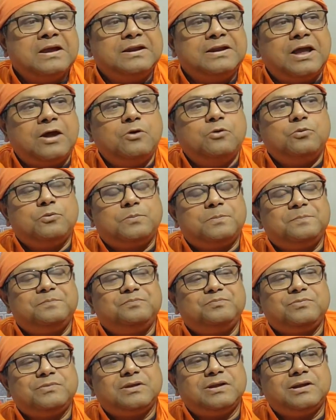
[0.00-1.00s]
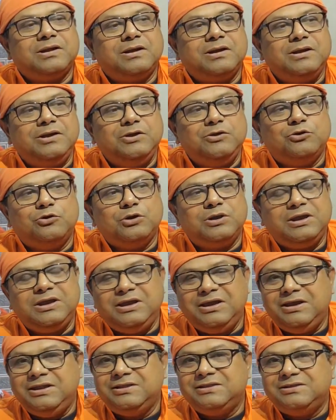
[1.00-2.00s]
Now,
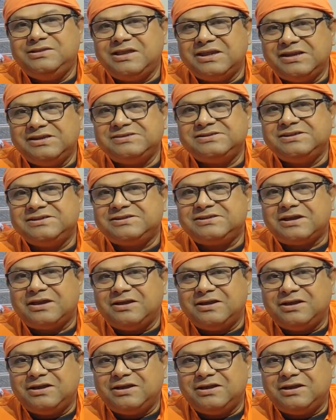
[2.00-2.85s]
in there is this